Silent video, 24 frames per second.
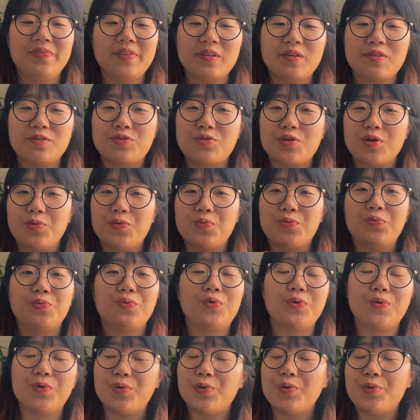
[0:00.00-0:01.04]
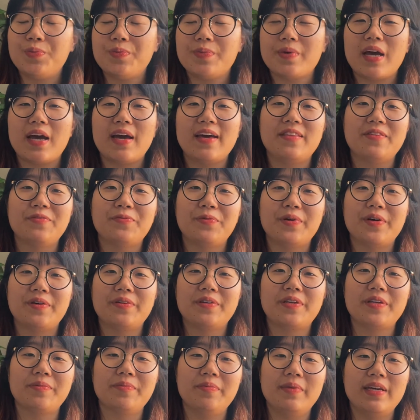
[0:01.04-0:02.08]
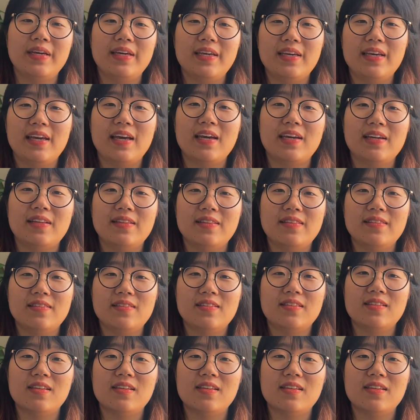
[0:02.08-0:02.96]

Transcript: so warm and welcoming, and